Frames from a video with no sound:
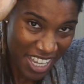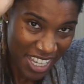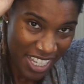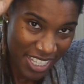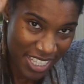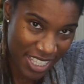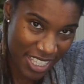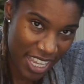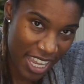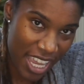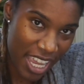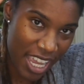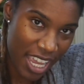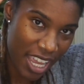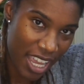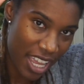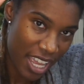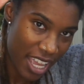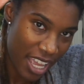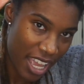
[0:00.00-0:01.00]

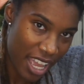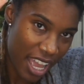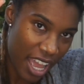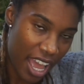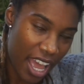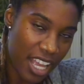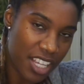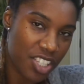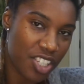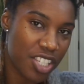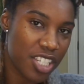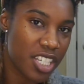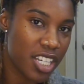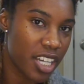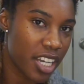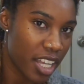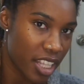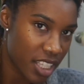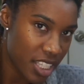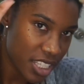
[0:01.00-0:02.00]
see, I
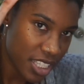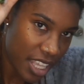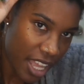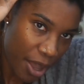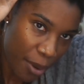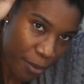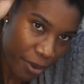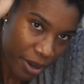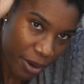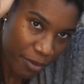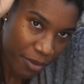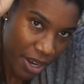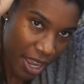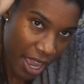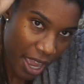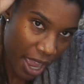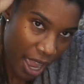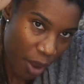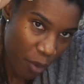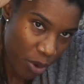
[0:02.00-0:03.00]
should cut this out, but I'm
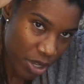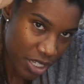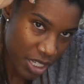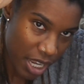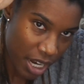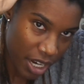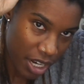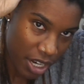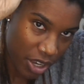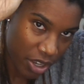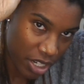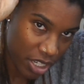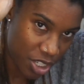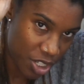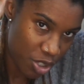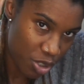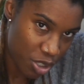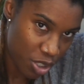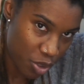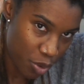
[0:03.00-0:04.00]
not. I want y'all to know
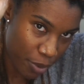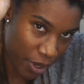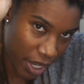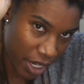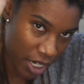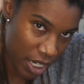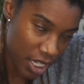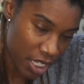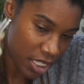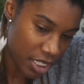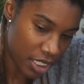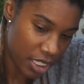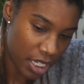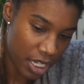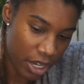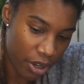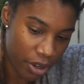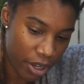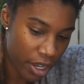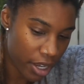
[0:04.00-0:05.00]
this YouTube ain't
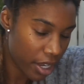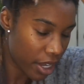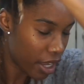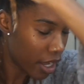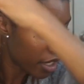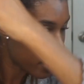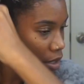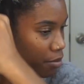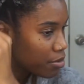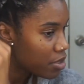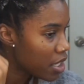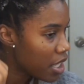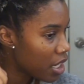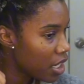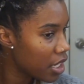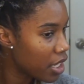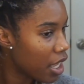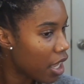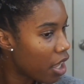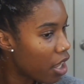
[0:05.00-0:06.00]
easy, okay? I keep
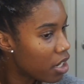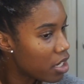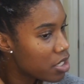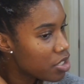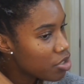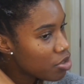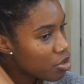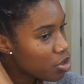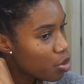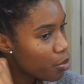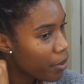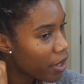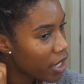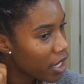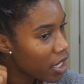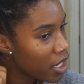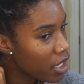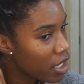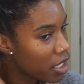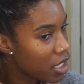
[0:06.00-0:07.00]
telling y'all, this YouTube
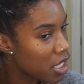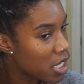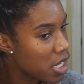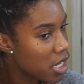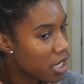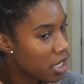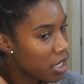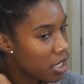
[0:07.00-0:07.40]
ain't easy.